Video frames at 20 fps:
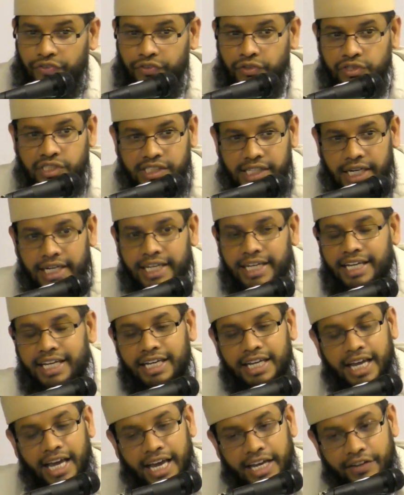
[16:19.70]
if you study
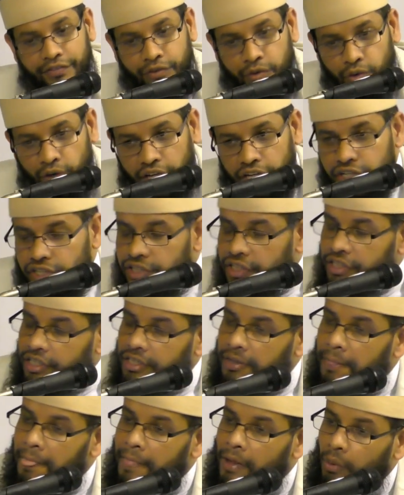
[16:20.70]
and if you look into
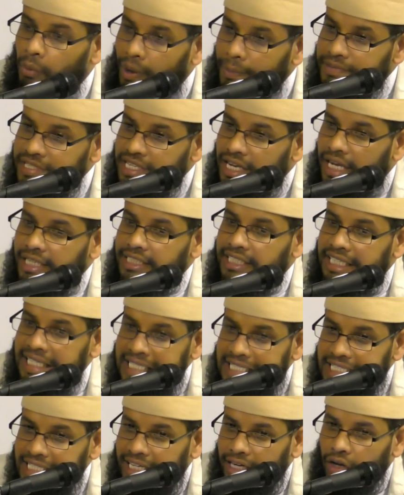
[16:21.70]
the website and
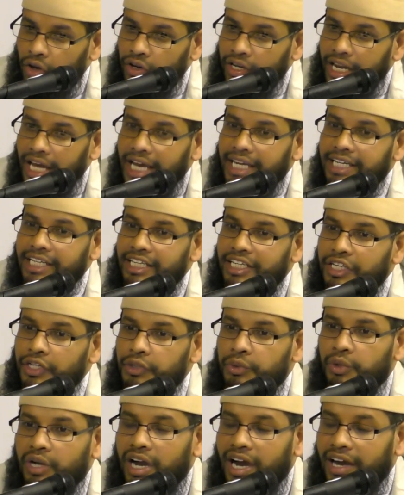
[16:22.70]
internet online,
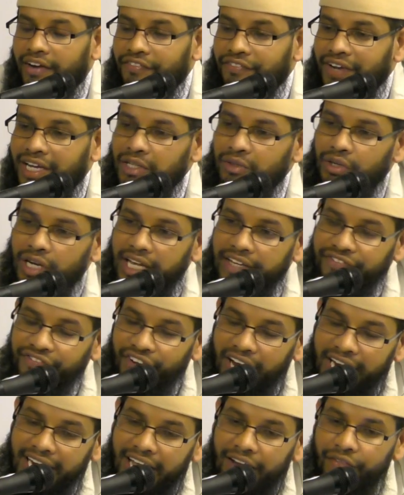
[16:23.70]
you can't
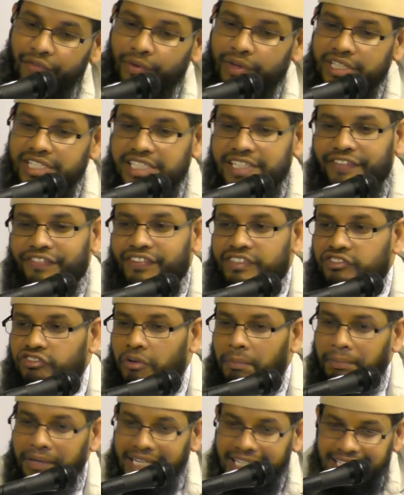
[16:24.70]
find everyone's different
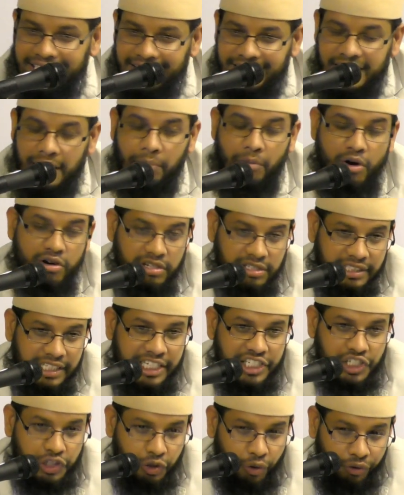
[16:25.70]
opinions amongst the
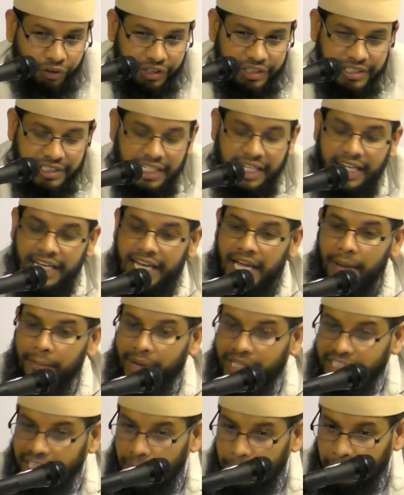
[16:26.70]
historians
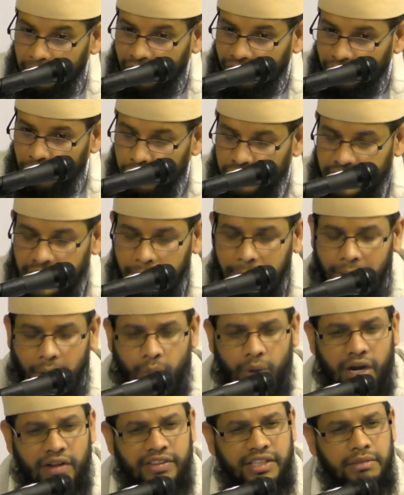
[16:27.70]
about April Fool's Day. But
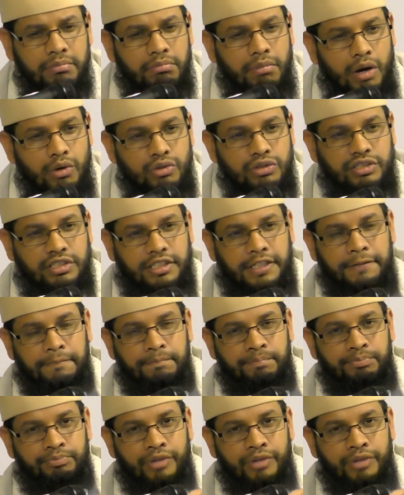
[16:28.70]
one of the most,